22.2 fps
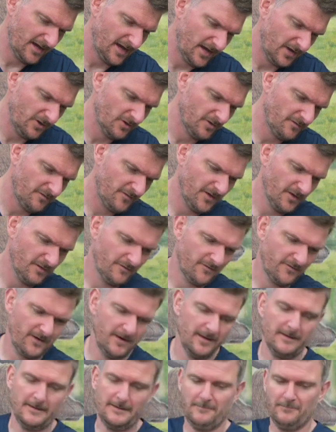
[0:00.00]
get a good feel for
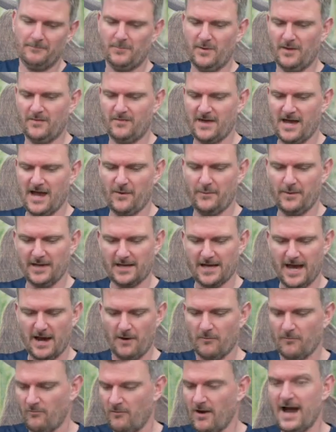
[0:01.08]
it. But there we
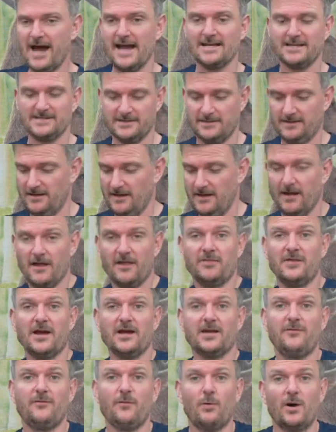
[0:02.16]
go. Right,
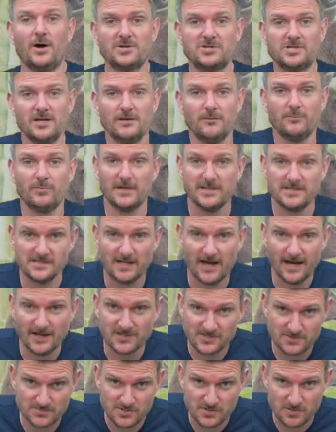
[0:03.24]
thank you for watching. Please
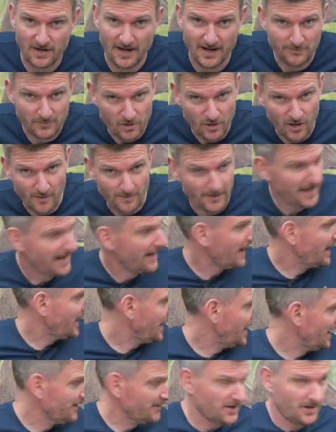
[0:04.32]
like, subscribe, comment,
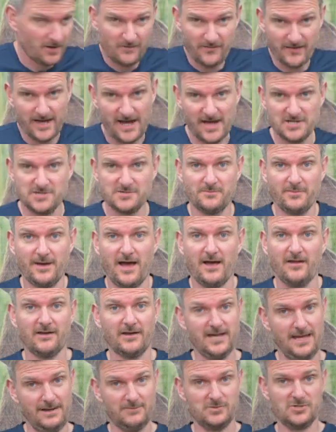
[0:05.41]
click the notification bell
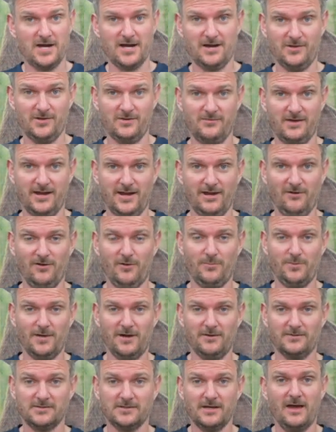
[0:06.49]
and keep track of the regular
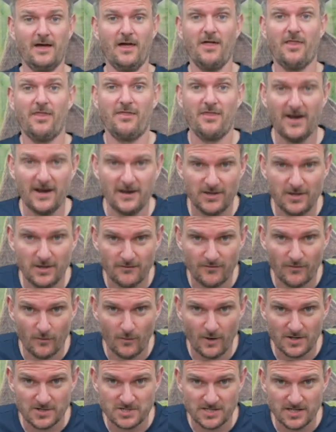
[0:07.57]
uploads. Thank you for
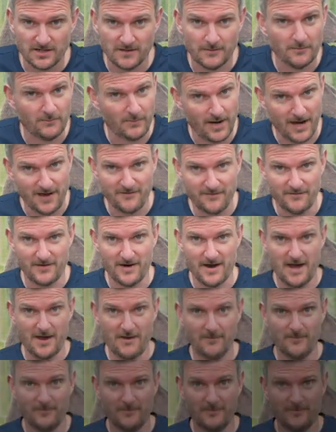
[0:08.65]
watching. Bye for
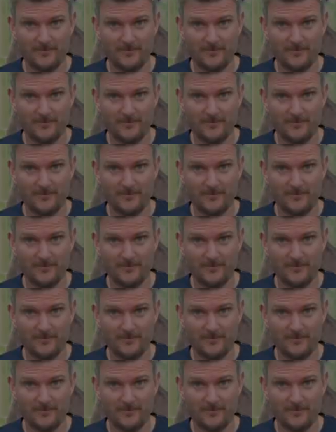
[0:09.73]
now.